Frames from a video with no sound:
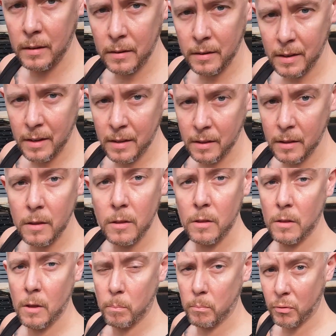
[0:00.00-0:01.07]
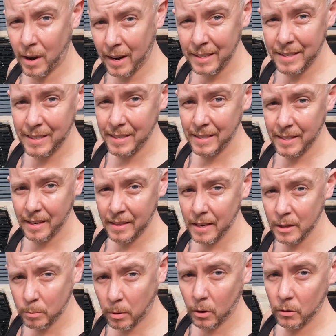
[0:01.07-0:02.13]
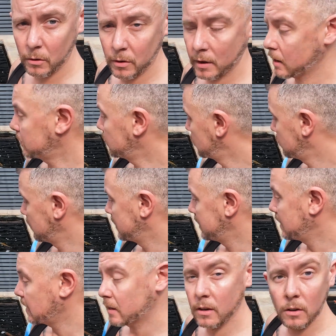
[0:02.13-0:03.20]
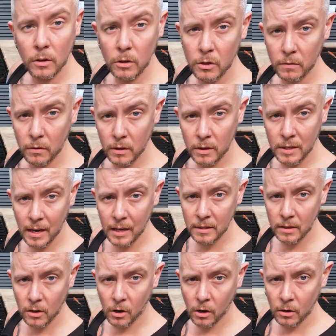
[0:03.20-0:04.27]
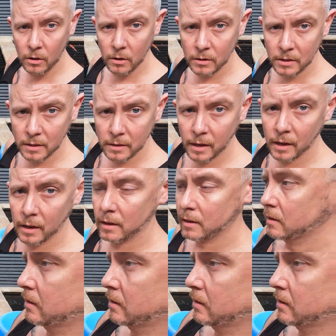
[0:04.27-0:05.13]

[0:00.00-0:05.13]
And the prices in this pond are just ridiculous for the size of koi that's in there.